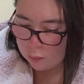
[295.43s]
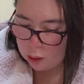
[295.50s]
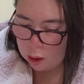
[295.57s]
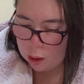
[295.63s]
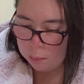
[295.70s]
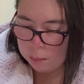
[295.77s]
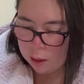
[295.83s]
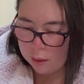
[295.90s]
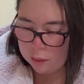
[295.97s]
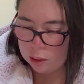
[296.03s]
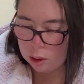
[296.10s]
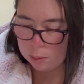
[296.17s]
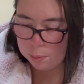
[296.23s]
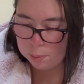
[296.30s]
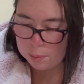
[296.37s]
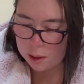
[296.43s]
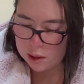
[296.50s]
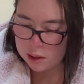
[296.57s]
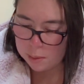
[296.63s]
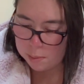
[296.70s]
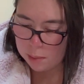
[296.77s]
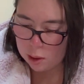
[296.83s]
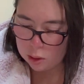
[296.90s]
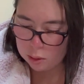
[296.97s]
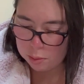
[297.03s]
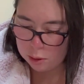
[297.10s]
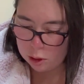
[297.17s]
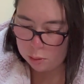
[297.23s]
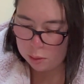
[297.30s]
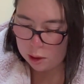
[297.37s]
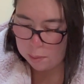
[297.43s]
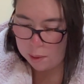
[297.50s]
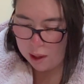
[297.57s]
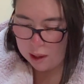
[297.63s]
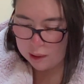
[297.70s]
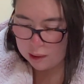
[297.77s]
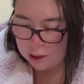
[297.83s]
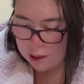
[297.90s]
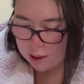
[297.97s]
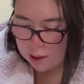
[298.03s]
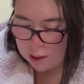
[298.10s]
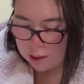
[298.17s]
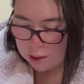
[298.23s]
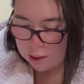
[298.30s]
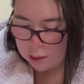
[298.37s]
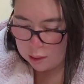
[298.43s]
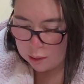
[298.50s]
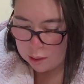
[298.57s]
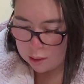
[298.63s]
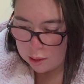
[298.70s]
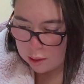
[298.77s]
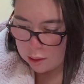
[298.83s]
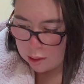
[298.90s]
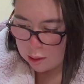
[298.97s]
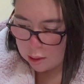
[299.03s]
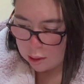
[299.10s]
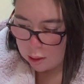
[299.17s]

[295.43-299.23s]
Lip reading: I've got buttermilk blueberry pancakes,